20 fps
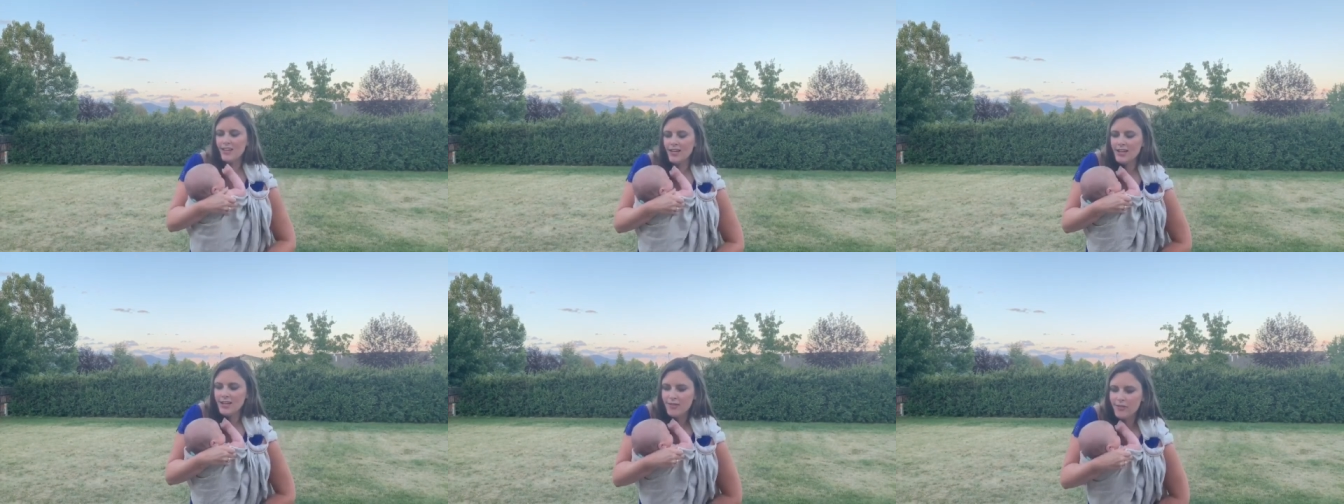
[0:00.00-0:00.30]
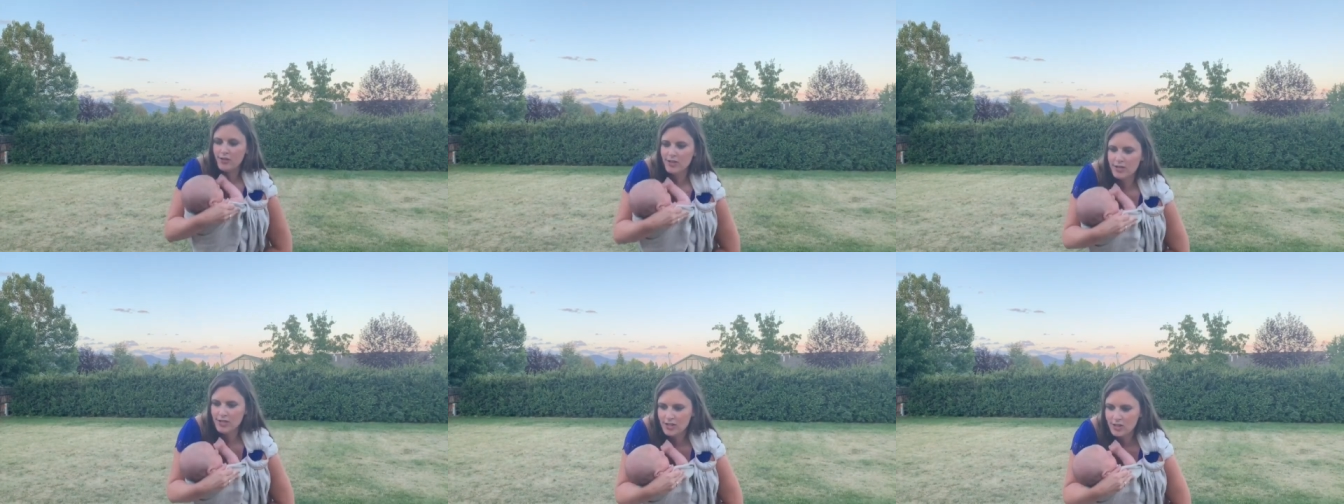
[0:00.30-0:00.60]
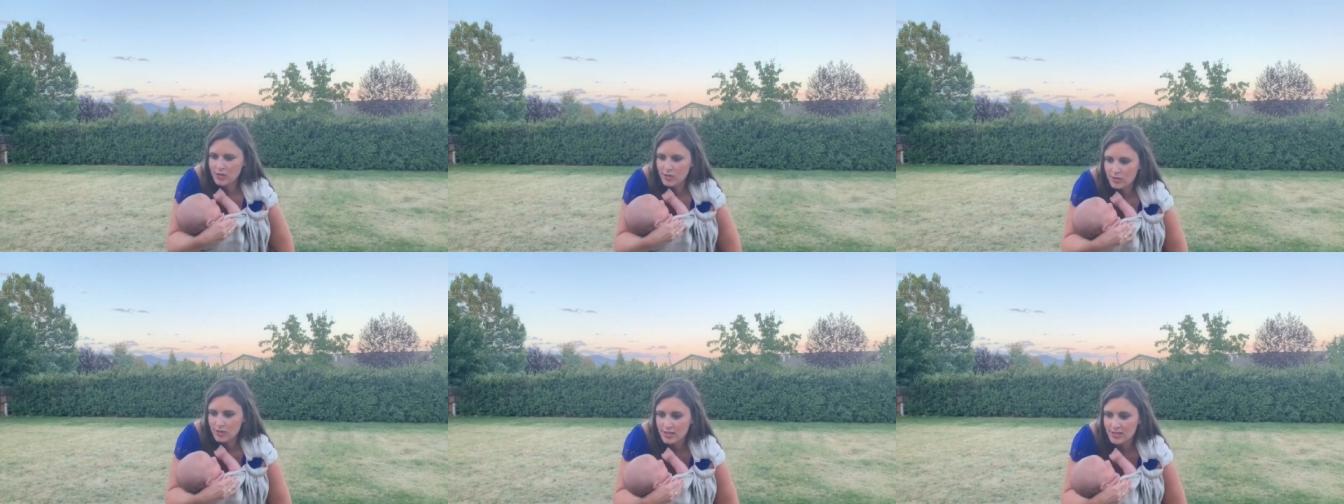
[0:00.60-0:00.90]
If you need to
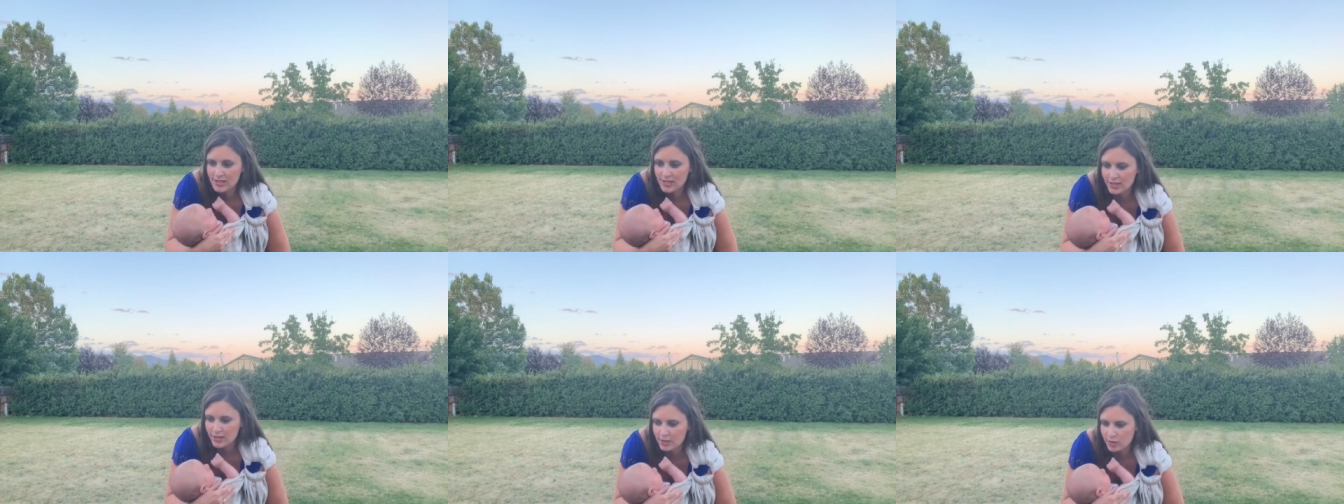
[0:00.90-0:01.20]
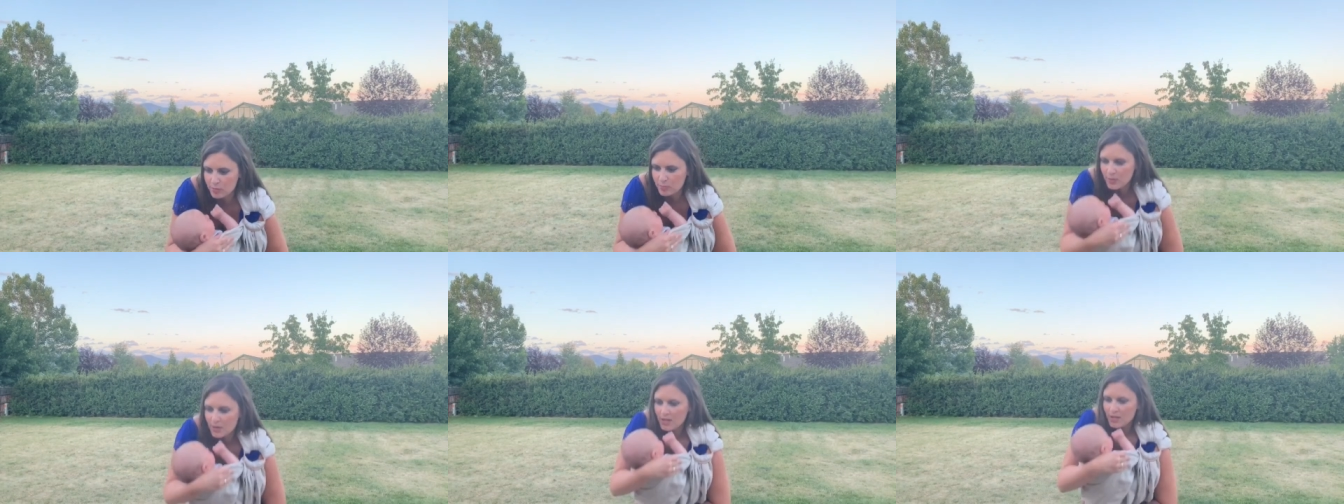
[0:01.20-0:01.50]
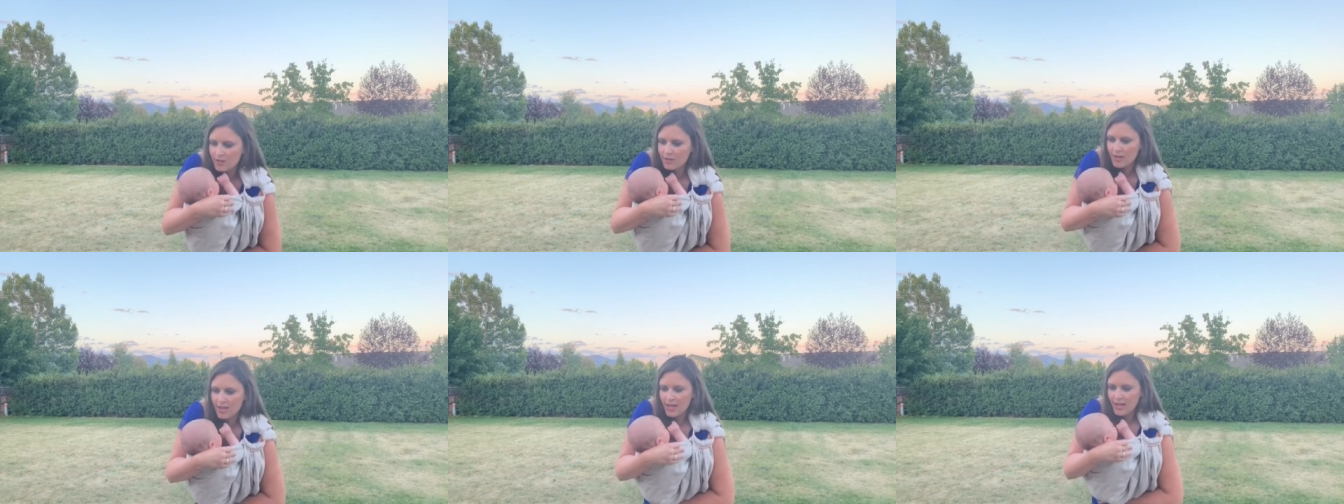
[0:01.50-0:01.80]
do this a little bit, you
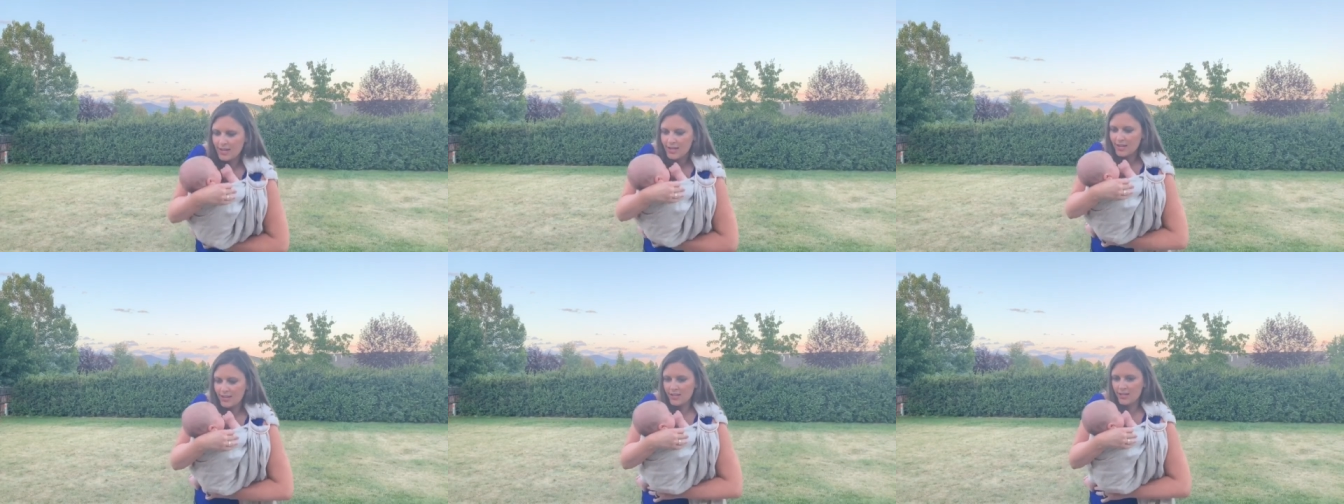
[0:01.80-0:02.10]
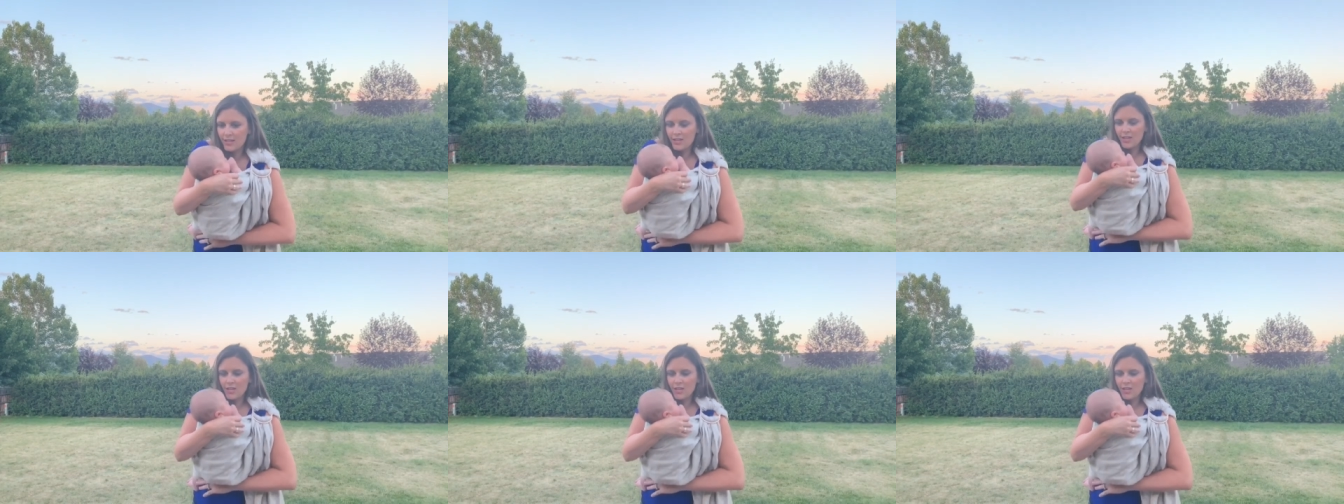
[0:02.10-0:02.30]
can,